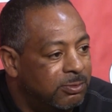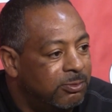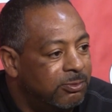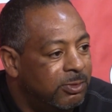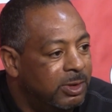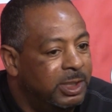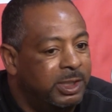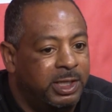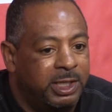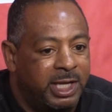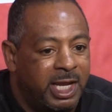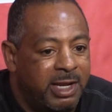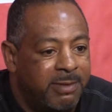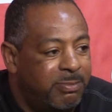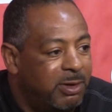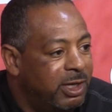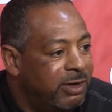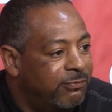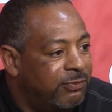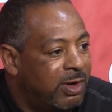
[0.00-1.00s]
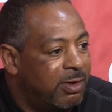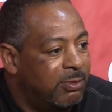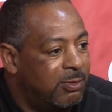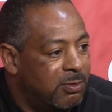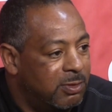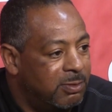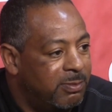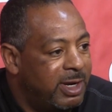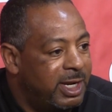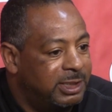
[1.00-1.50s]
really good game plan for our
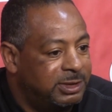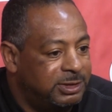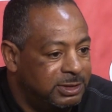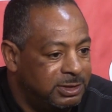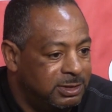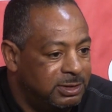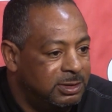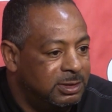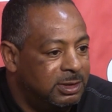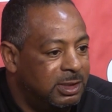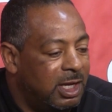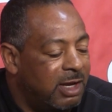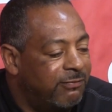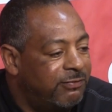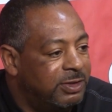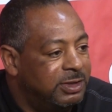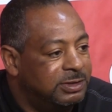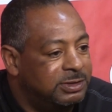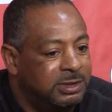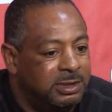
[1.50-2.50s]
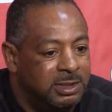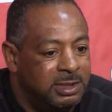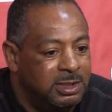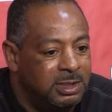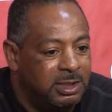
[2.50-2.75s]
quarterbacks and the offense.